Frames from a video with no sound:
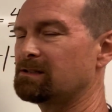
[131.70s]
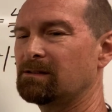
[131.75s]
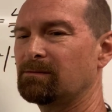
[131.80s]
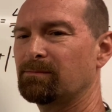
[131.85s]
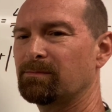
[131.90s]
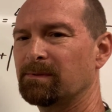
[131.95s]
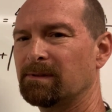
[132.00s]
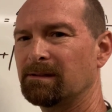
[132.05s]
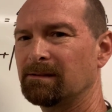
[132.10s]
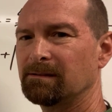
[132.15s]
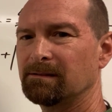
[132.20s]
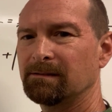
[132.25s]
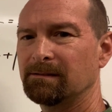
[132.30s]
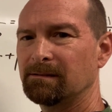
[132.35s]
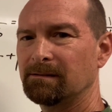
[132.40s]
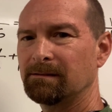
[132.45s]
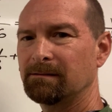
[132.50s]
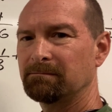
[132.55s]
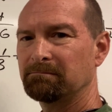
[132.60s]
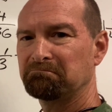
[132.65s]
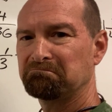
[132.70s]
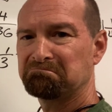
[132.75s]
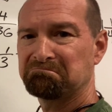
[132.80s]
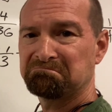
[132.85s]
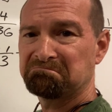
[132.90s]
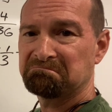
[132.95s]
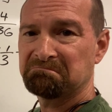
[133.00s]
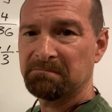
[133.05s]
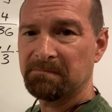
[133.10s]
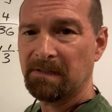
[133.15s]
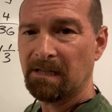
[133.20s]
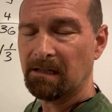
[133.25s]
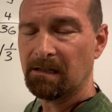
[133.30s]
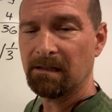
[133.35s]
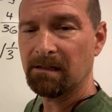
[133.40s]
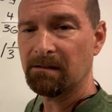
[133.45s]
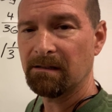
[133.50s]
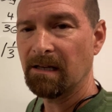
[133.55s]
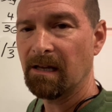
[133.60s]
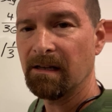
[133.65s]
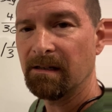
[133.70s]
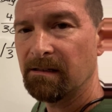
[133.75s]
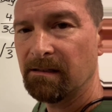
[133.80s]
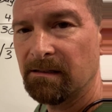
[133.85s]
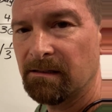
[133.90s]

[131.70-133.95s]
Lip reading: it, but I'm not gonna yet.